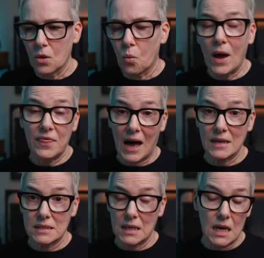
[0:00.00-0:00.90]
where
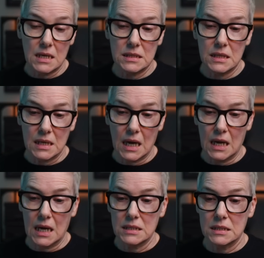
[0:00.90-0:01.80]
that is the
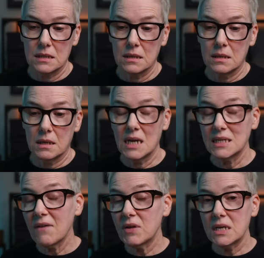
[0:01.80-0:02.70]
case. It's
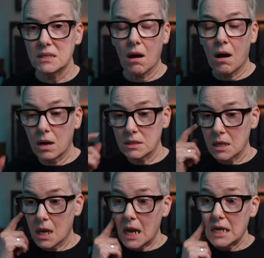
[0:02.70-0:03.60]
heavy guitars,
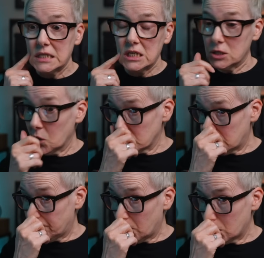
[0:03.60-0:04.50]
it's
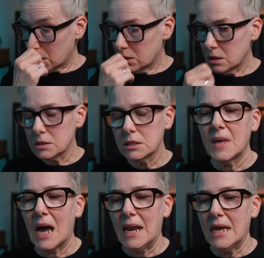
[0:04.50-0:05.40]
distorted vocals,
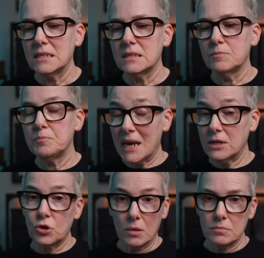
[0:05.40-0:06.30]
and it's big
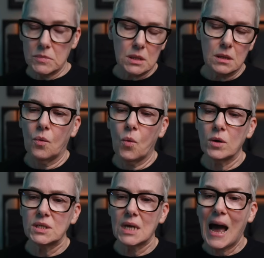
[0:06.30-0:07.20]
drums.
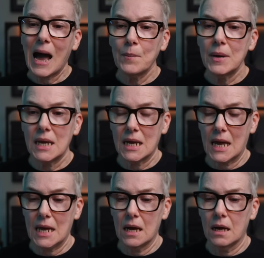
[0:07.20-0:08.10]
What's happening
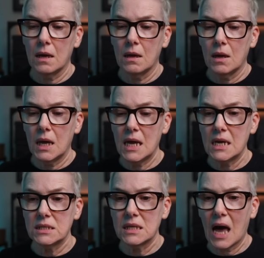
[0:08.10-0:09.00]
here
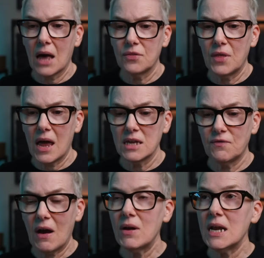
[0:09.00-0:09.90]
is that there's
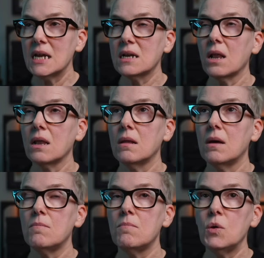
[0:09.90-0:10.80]
very little
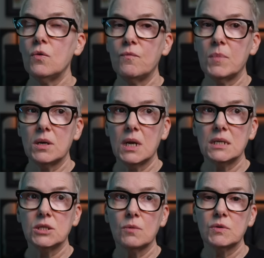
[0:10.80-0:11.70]
movement in
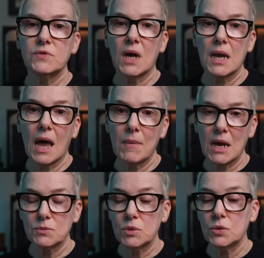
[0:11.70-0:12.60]
terms of
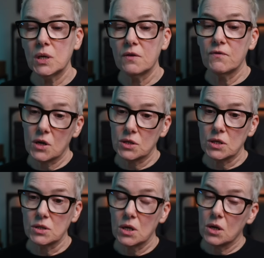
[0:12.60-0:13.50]
dynamics between the
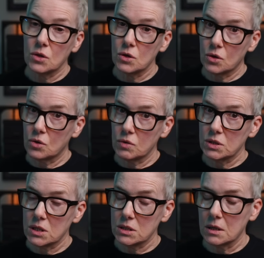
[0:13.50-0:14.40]
verses and the
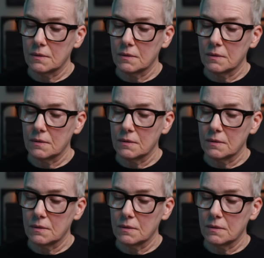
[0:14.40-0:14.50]
choruses.